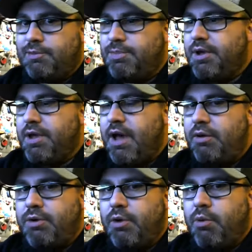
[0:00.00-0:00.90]
but I
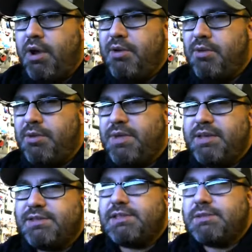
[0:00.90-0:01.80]
don't know why it would
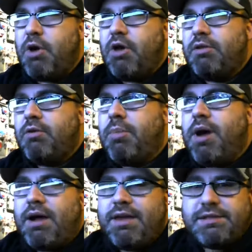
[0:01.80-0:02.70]
be in small little
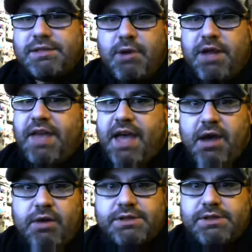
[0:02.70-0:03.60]
pockets around the
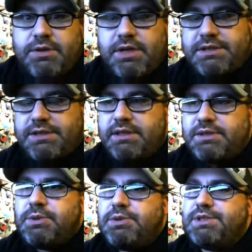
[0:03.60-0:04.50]
house. So
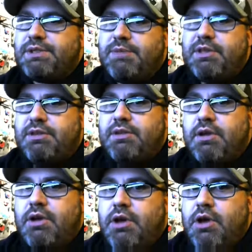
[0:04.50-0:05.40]
that's really something
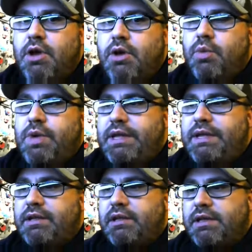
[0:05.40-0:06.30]
we
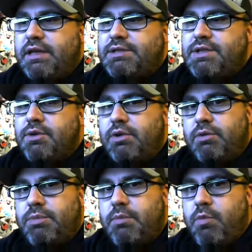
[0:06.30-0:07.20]
need to look into a
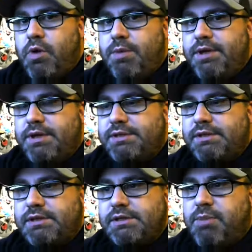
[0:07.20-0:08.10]
little bit more, because
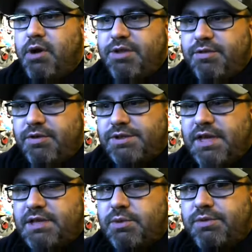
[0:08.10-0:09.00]
this is probably the first
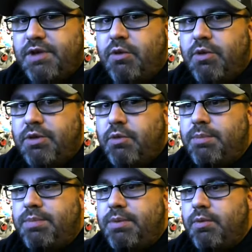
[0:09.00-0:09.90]
case we've dealt with
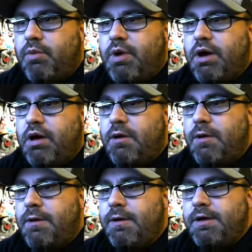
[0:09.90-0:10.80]
where
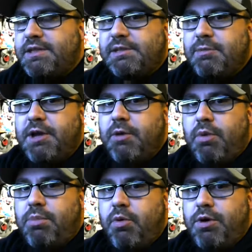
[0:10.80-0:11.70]
somebody
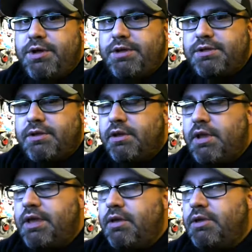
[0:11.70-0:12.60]
reported
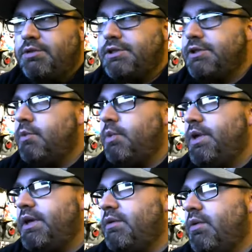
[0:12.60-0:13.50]
like usually when
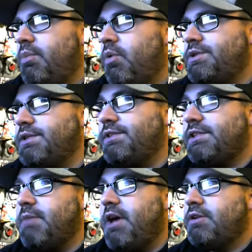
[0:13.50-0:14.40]
we get reports of
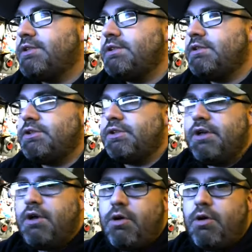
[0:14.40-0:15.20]
smells, it's usually,